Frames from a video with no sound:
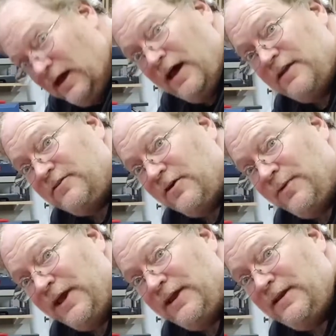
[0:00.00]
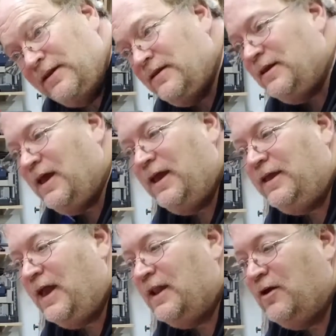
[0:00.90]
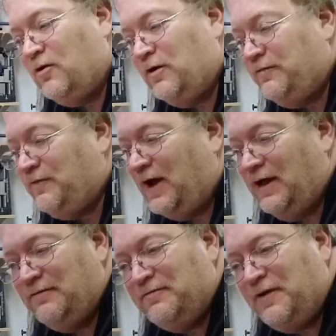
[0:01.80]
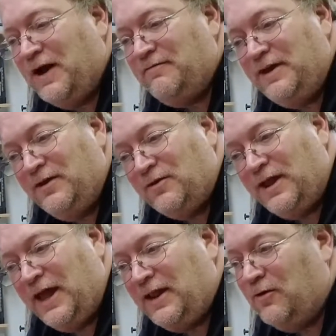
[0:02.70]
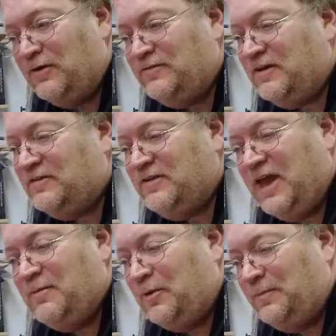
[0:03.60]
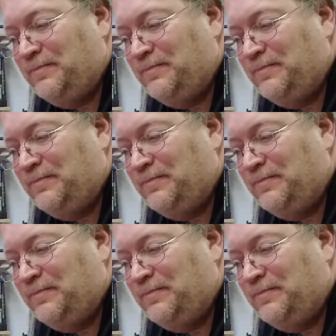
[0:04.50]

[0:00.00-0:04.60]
how to terminate a Category 5, 5E, or Category 6 cable